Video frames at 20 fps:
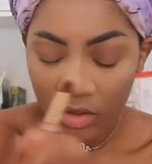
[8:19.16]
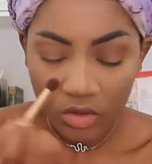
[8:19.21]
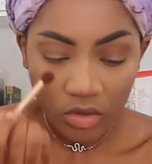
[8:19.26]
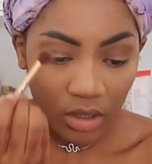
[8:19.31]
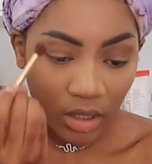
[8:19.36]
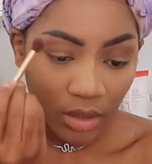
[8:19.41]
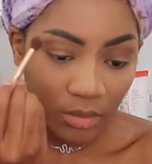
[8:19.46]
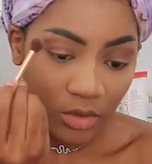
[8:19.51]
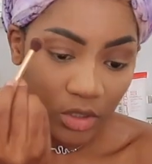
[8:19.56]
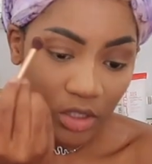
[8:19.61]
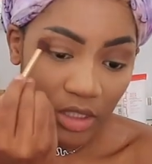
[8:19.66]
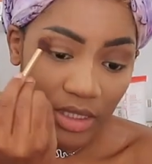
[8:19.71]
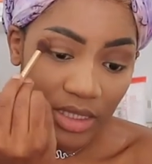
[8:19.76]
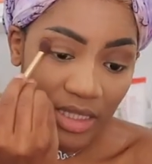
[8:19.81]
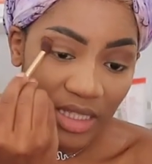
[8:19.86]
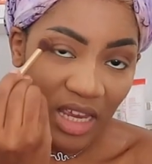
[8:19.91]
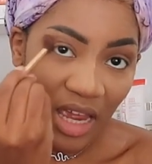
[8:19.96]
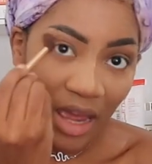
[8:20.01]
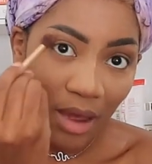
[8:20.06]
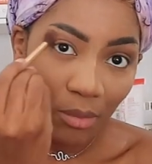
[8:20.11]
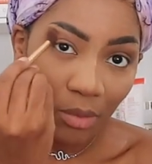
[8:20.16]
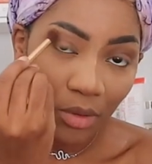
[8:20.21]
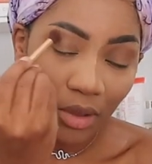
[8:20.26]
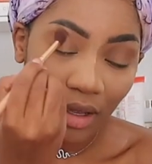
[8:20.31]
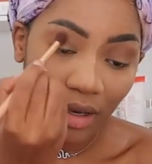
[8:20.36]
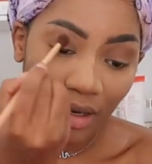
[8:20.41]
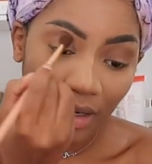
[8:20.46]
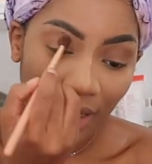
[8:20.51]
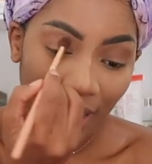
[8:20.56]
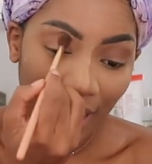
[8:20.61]
So I'm just
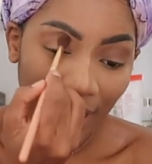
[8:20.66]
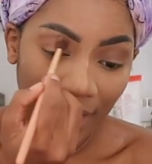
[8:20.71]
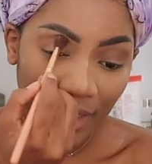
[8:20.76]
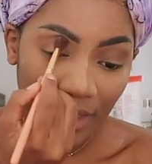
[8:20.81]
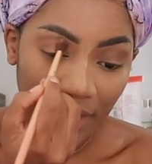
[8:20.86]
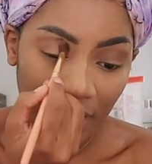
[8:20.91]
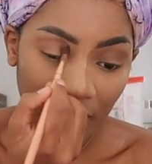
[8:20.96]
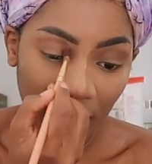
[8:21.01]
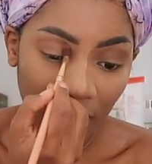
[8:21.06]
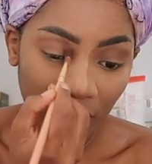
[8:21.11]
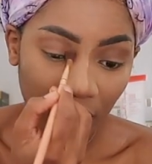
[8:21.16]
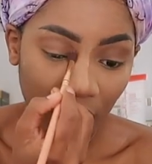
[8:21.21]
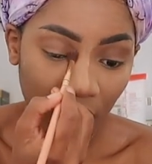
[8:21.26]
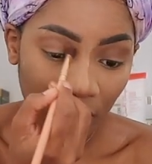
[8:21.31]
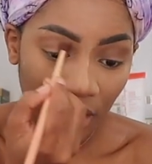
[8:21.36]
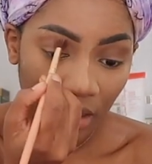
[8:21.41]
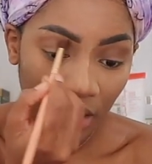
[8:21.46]
tapping lightly.